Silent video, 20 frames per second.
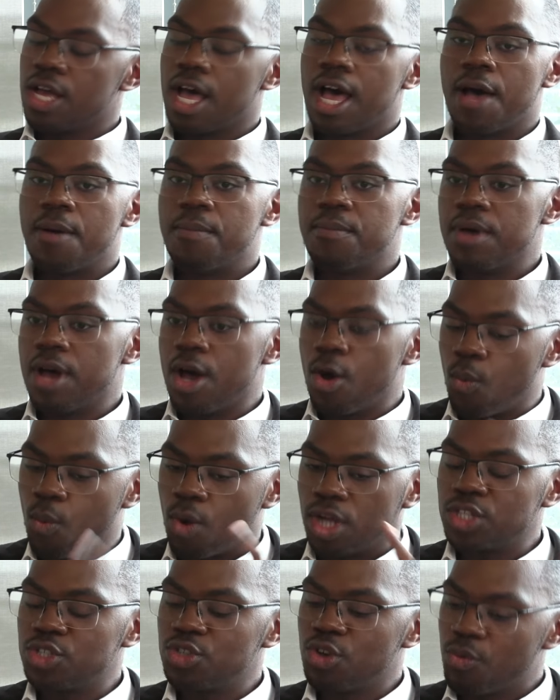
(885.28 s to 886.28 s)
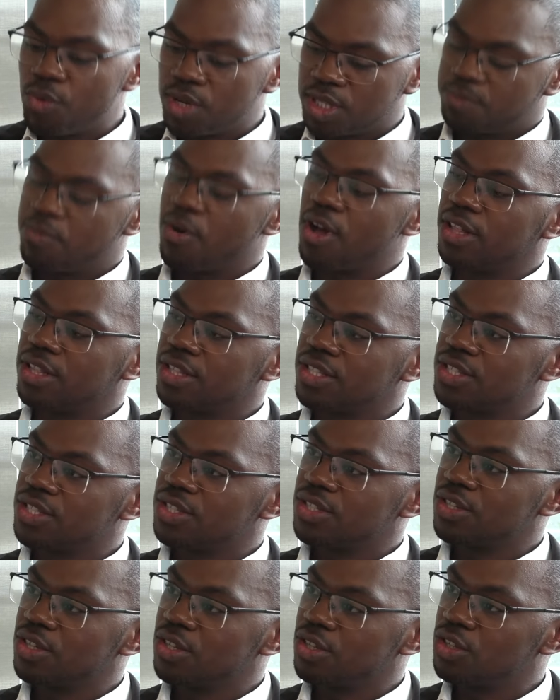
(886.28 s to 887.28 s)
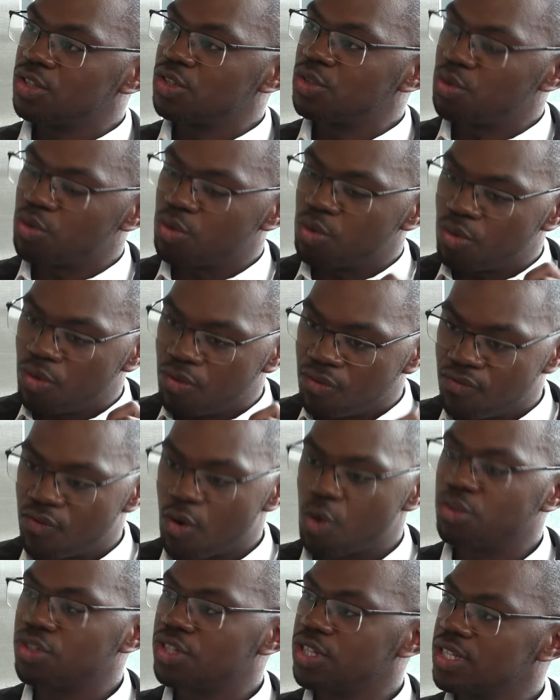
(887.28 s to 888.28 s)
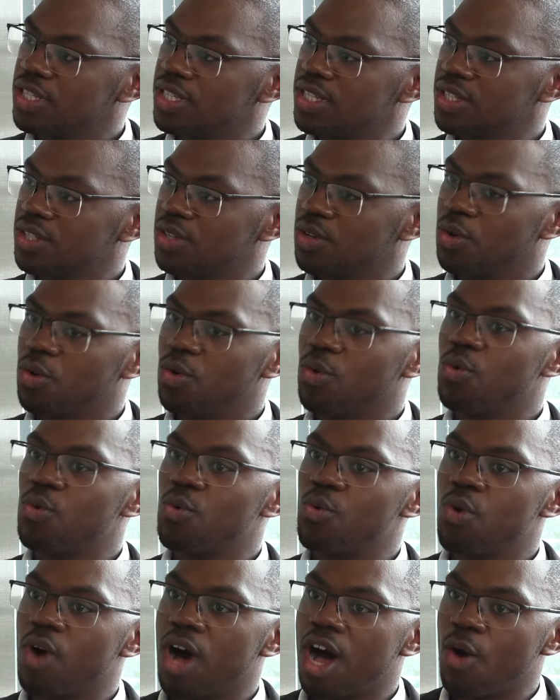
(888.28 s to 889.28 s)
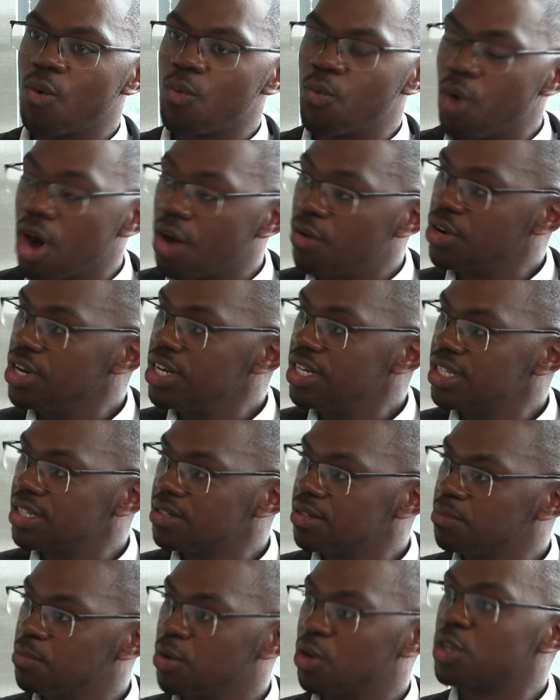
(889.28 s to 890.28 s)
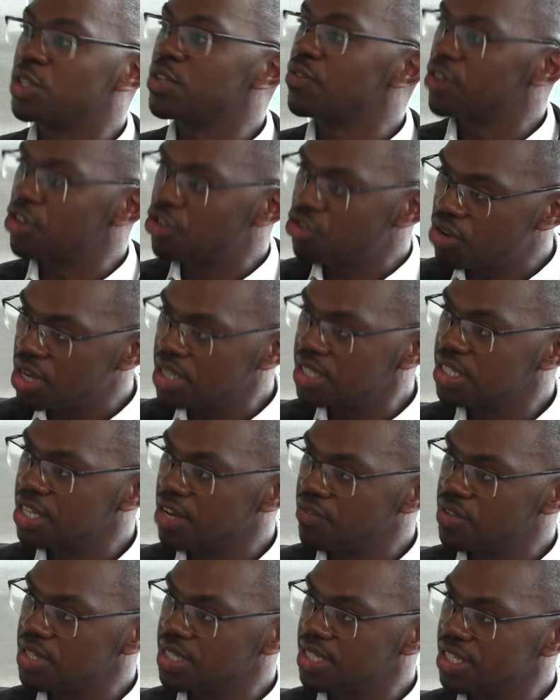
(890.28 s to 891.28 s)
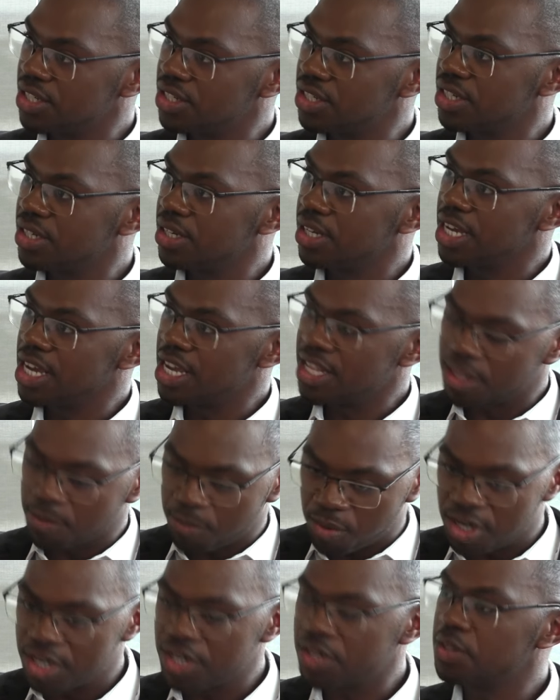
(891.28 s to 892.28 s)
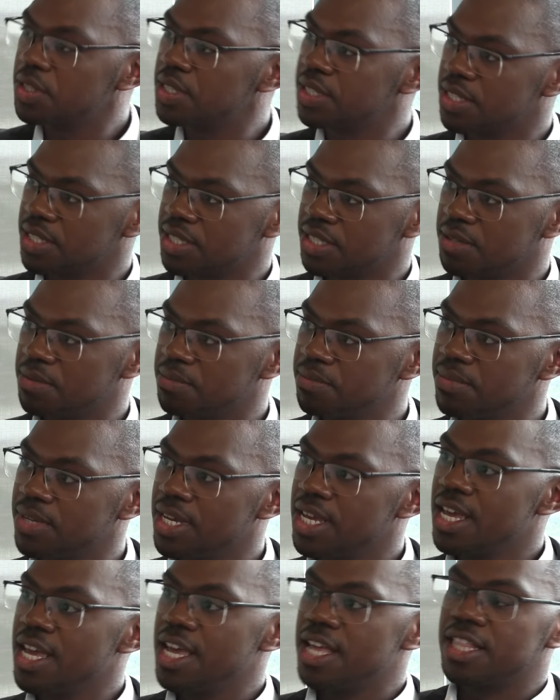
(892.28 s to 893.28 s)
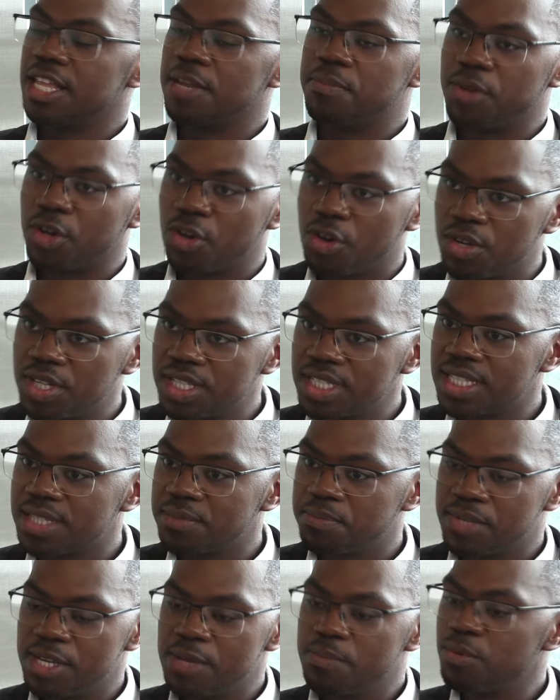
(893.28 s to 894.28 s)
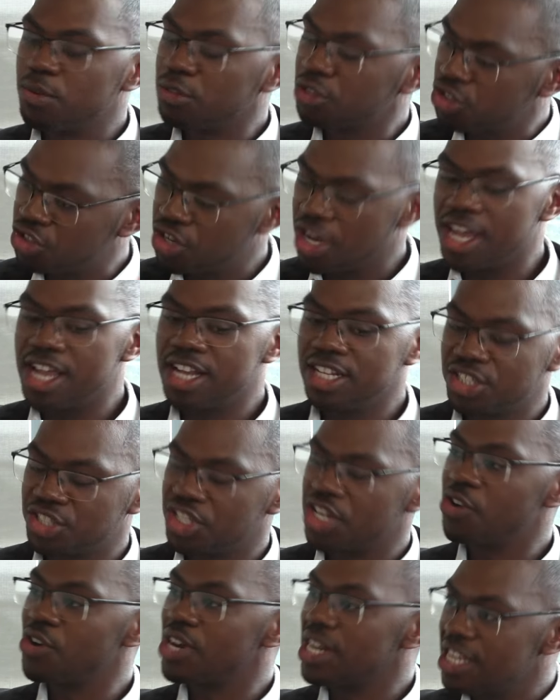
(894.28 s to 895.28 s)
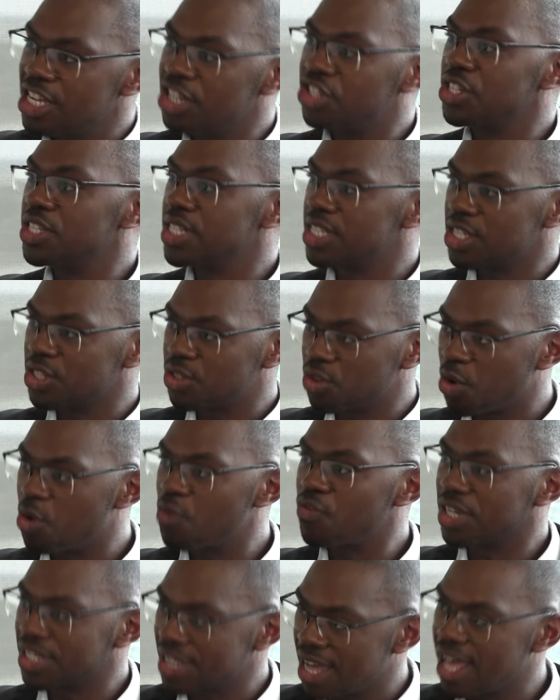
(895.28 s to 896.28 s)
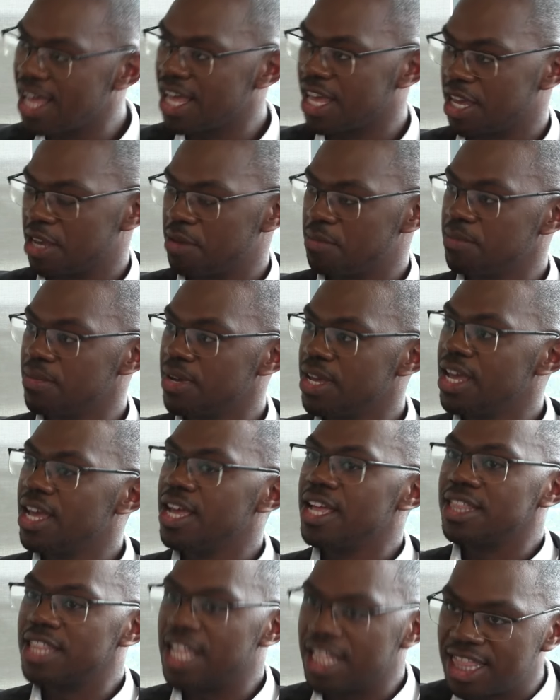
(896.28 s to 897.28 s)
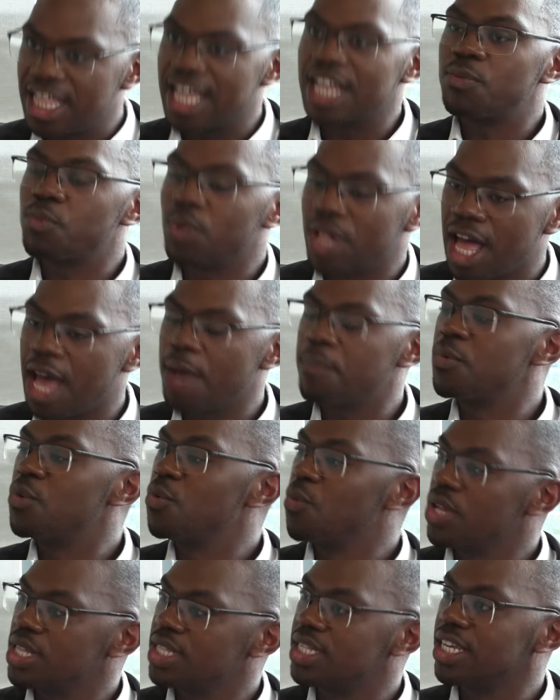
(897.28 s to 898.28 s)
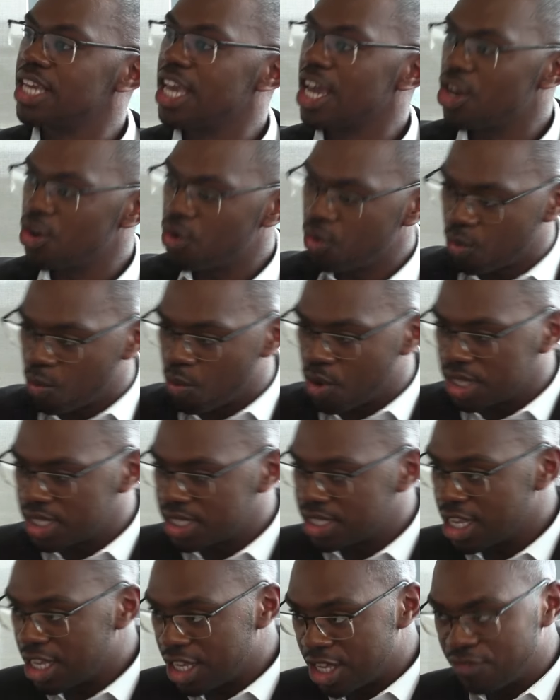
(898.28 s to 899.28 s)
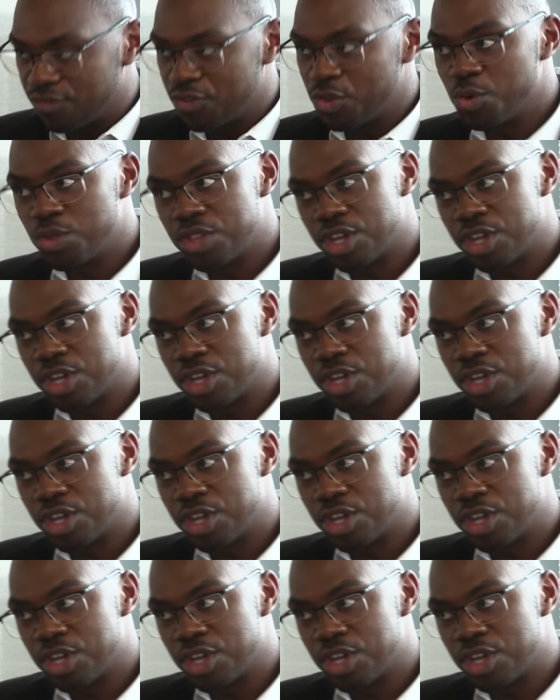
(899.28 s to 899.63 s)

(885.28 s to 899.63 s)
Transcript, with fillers: Um, what's your response to voters mm-hmm. who are worried because of a trust deficit in the political system that because people change their allegiances over time that that will happen once again once they give you